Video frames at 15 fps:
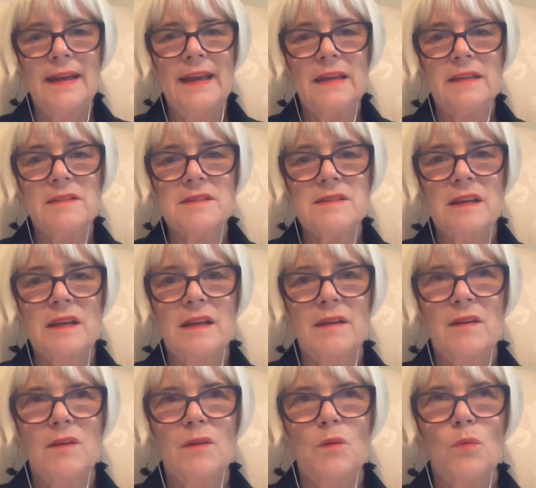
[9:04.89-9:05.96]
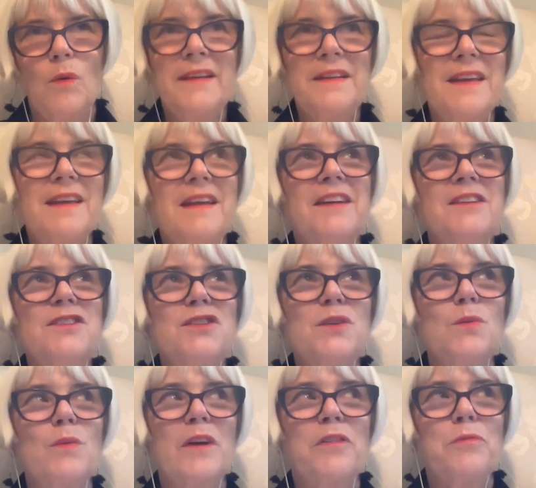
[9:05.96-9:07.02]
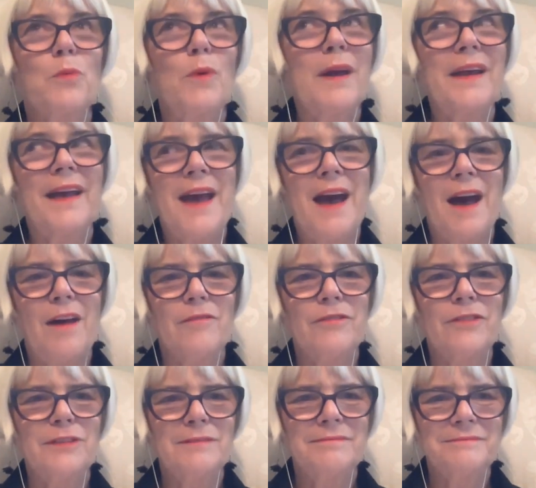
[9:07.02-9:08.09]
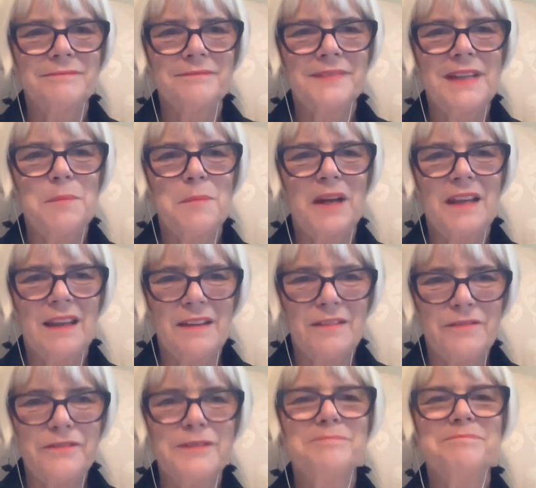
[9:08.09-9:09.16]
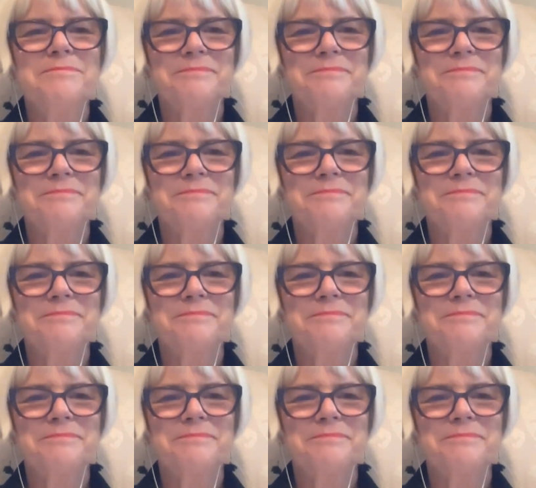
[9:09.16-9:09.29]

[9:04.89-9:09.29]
And what can I do with what I have in my life?